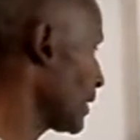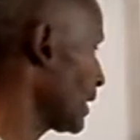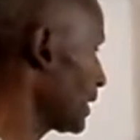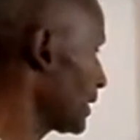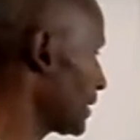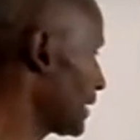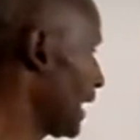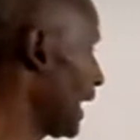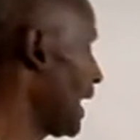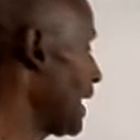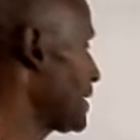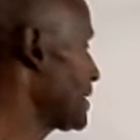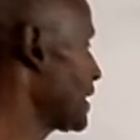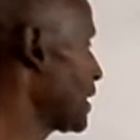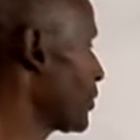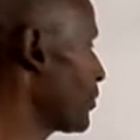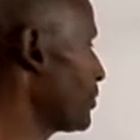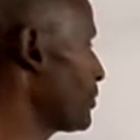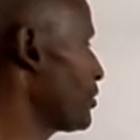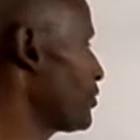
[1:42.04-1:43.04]

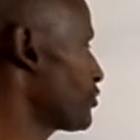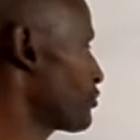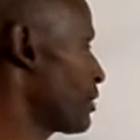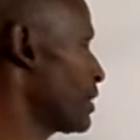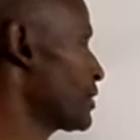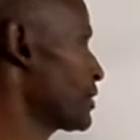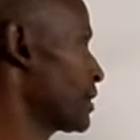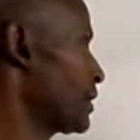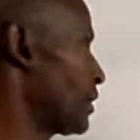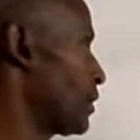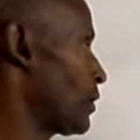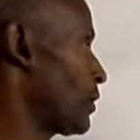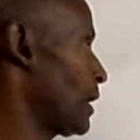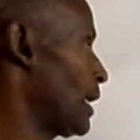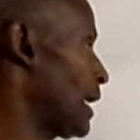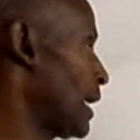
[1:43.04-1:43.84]
Dietary Nutritional.